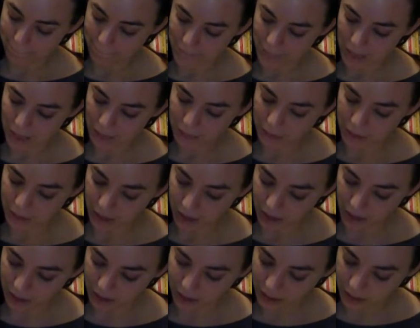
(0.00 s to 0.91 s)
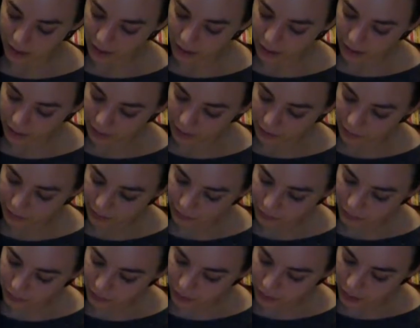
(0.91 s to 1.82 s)
I'm going to highlight that.
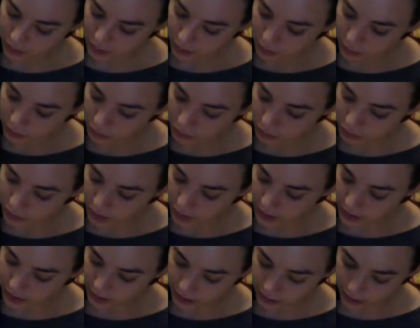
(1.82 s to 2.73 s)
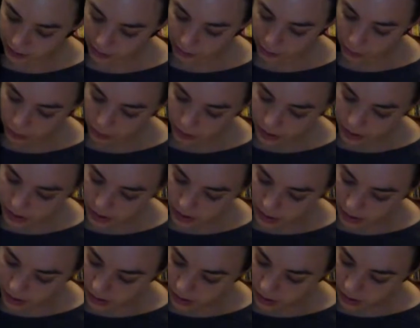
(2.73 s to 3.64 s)
In fact, negative
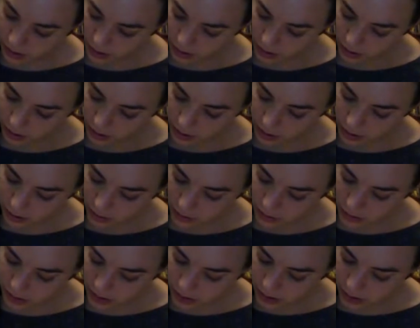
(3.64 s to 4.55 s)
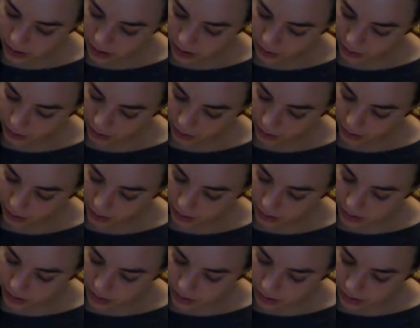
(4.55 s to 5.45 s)
consequences can
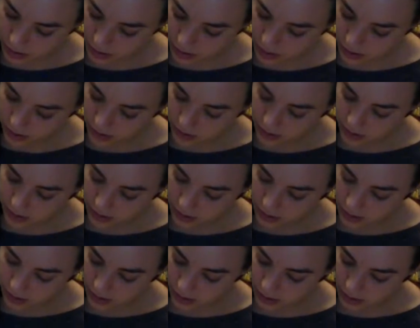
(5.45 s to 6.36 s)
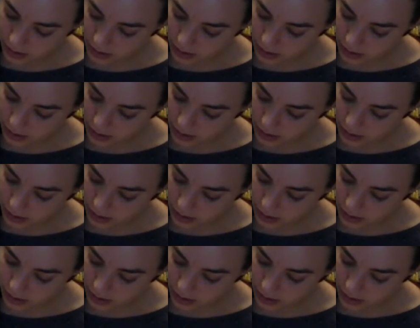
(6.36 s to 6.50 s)
arouse dissonance